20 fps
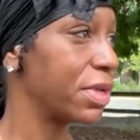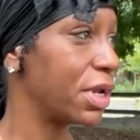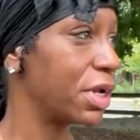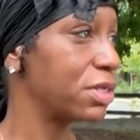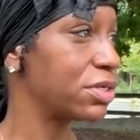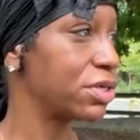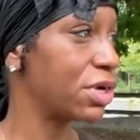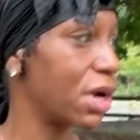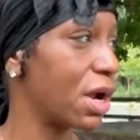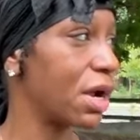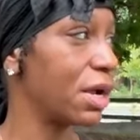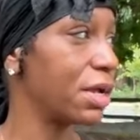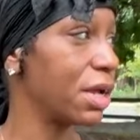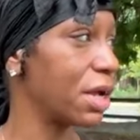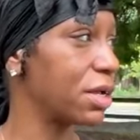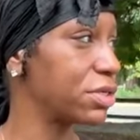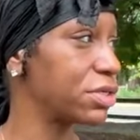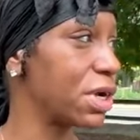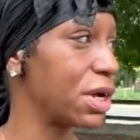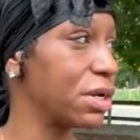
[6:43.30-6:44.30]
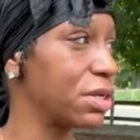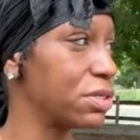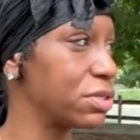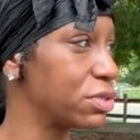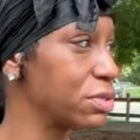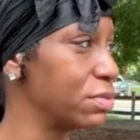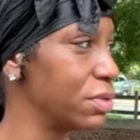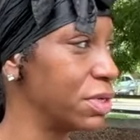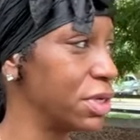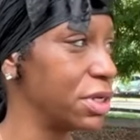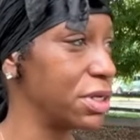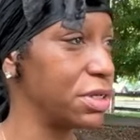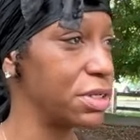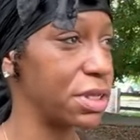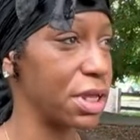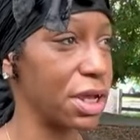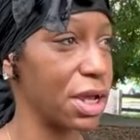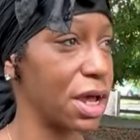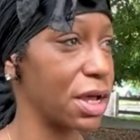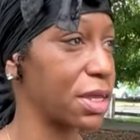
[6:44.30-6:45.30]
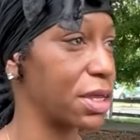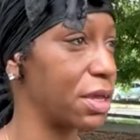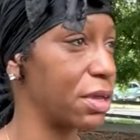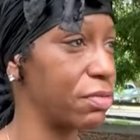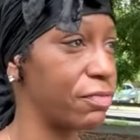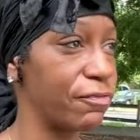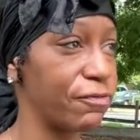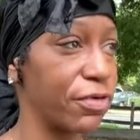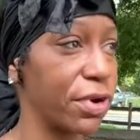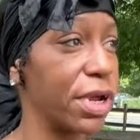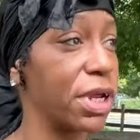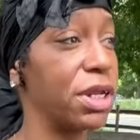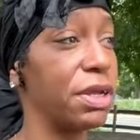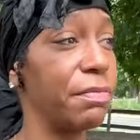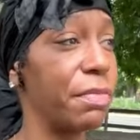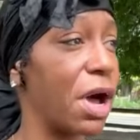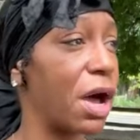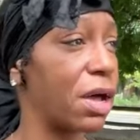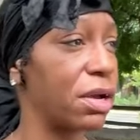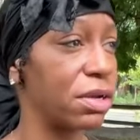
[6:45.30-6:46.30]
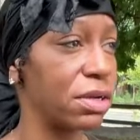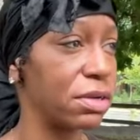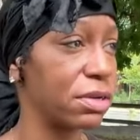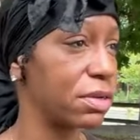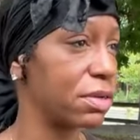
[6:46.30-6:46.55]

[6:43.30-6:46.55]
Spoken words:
I try to do anything I can for anybody.